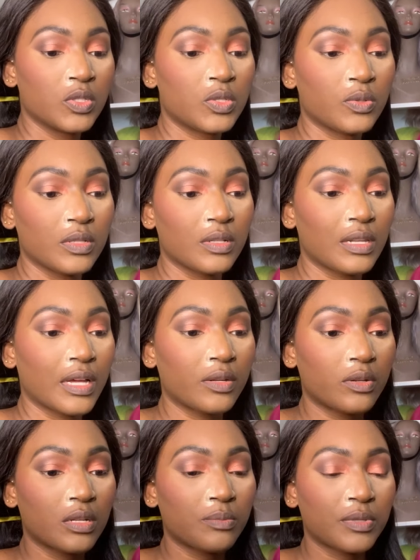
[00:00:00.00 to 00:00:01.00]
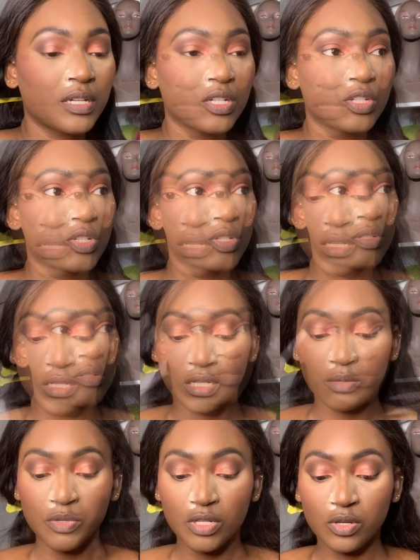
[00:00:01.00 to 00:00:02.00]
Do a little light on the blush.
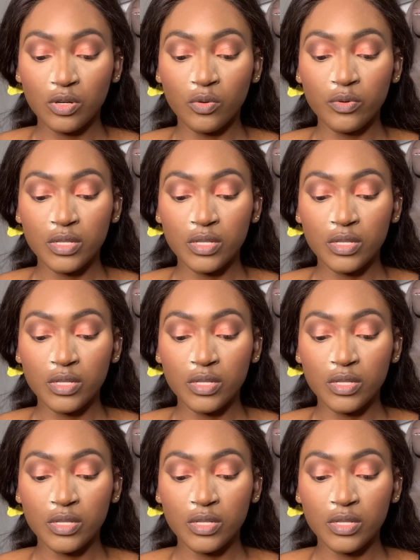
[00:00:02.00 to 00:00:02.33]
Now I'm gonna go